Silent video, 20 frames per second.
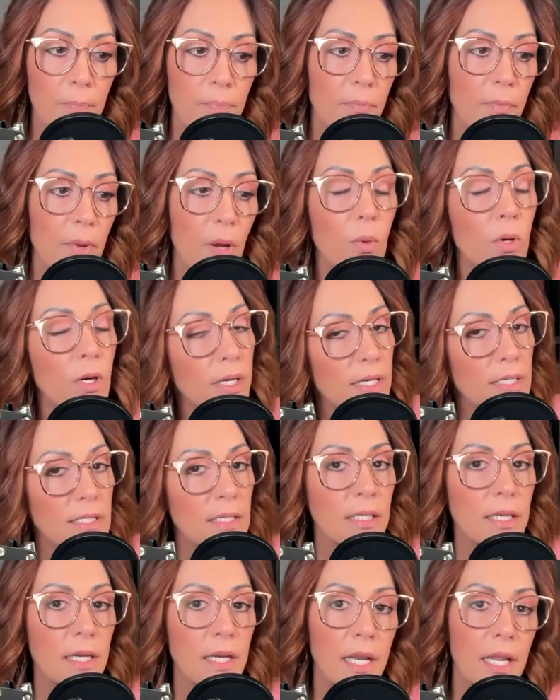my work
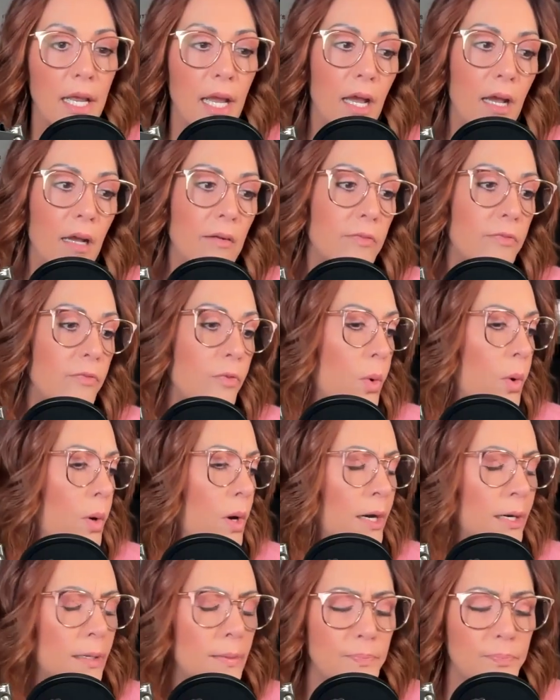isn't good enough,
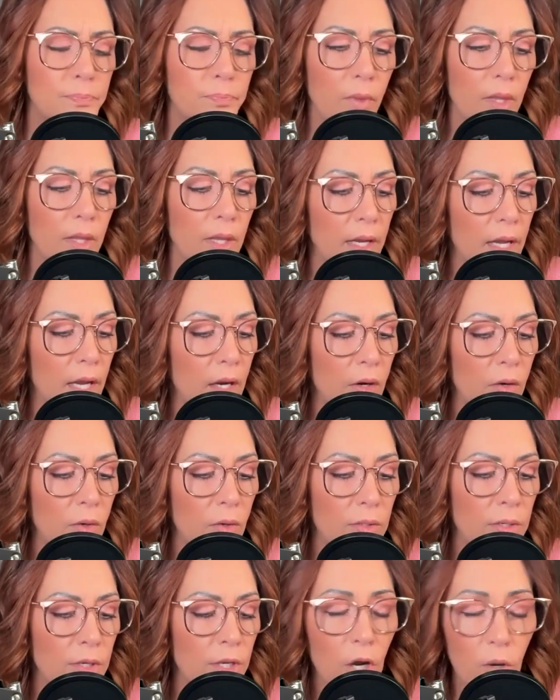or,
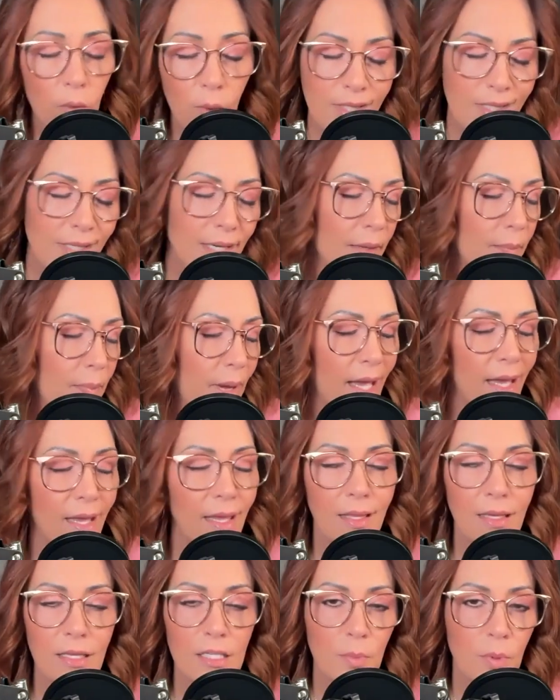no one's going to pay
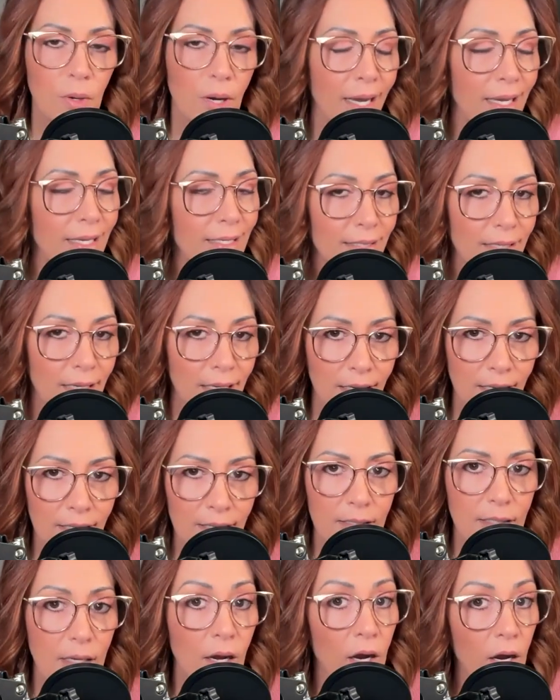these
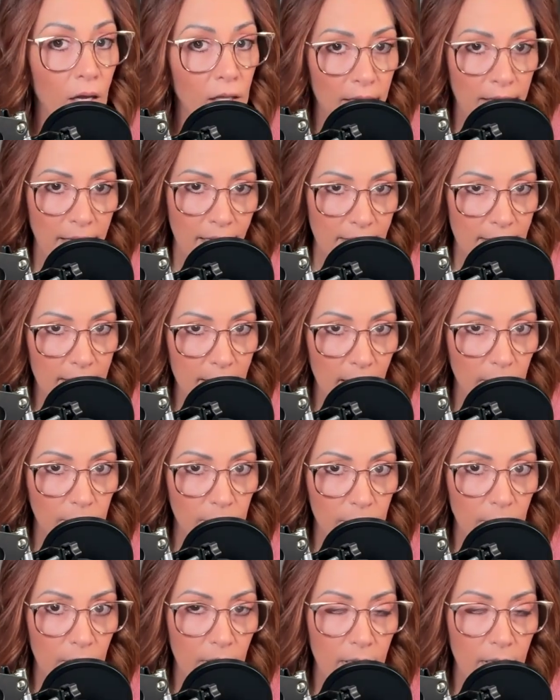prices, all of that stuff.